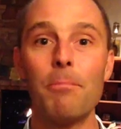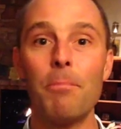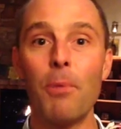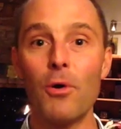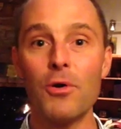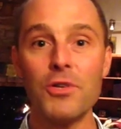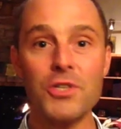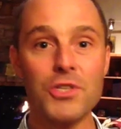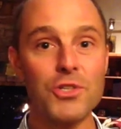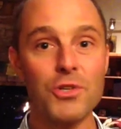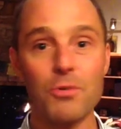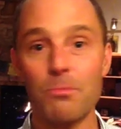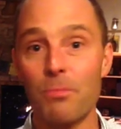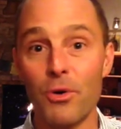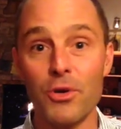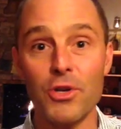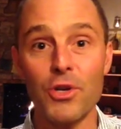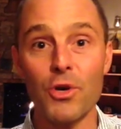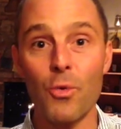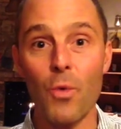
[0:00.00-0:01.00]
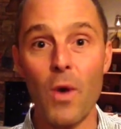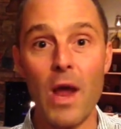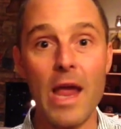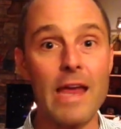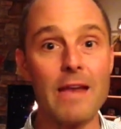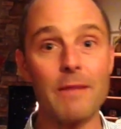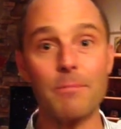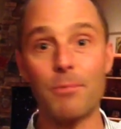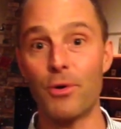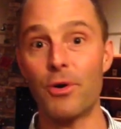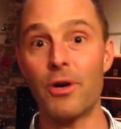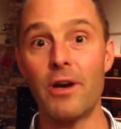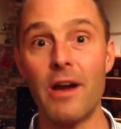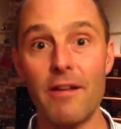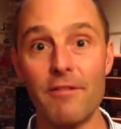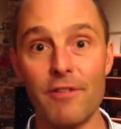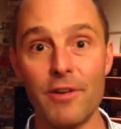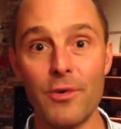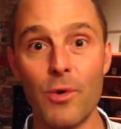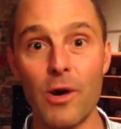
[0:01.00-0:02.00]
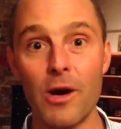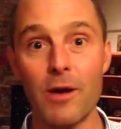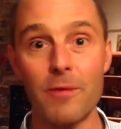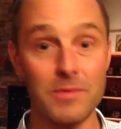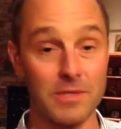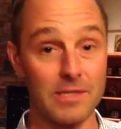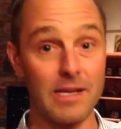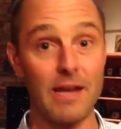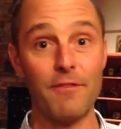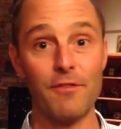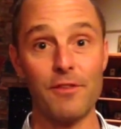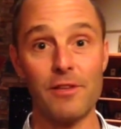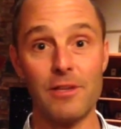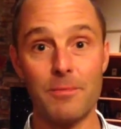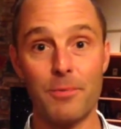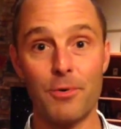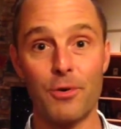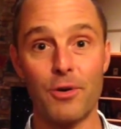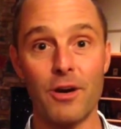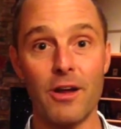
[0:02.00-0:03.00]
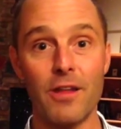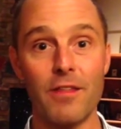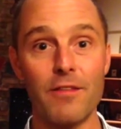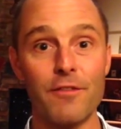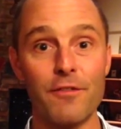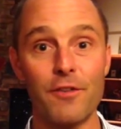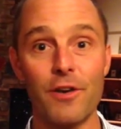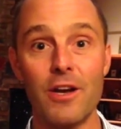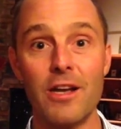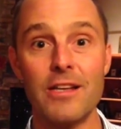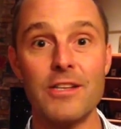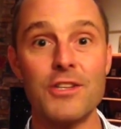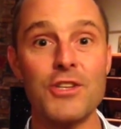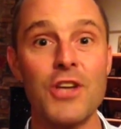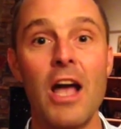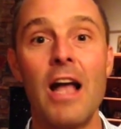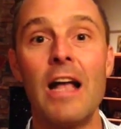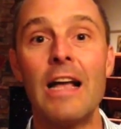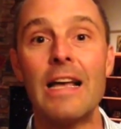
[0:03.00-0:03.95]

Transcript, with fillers: Put your, put your weight, put it everywhere. Definitely put it on the fridge.